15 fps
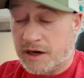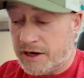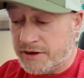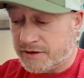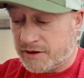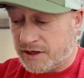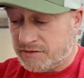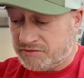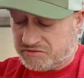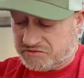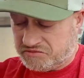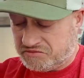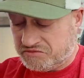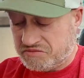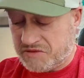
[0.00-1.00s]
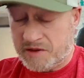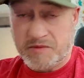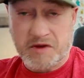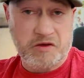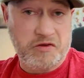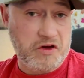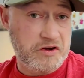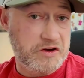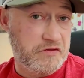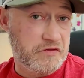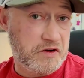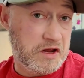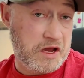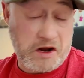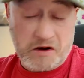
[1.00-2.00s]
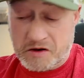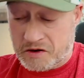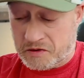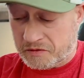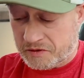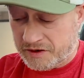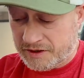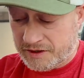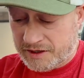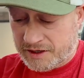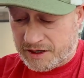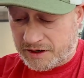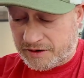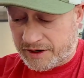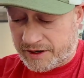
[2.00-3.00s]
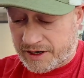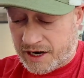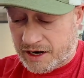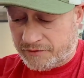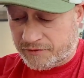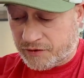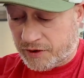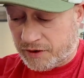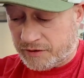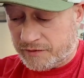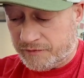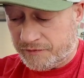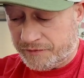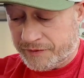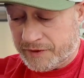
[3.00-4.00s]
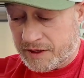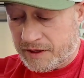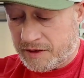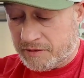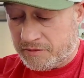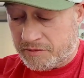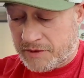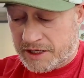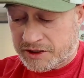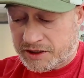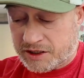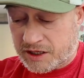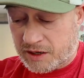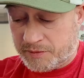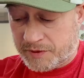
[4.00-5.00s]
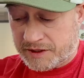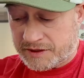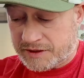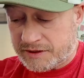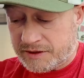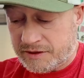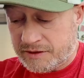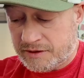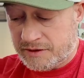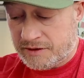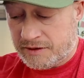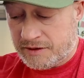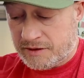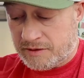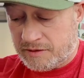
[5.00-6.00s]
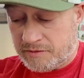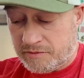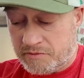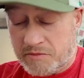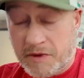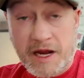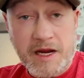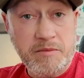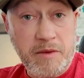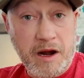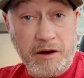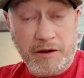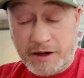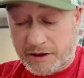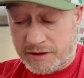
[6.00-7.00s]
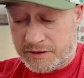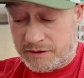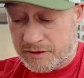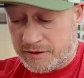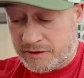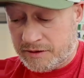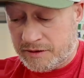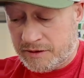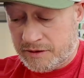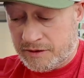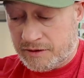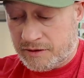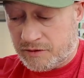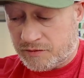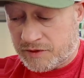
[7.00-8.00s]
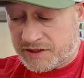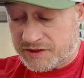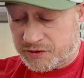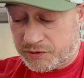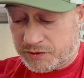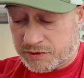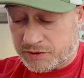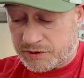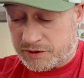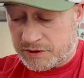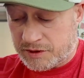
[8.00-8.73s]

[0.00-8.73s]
I thought. Maybe you thought differently, I don't know. All right, Airfoil, Magic Carpet, Maid Marian, Razul,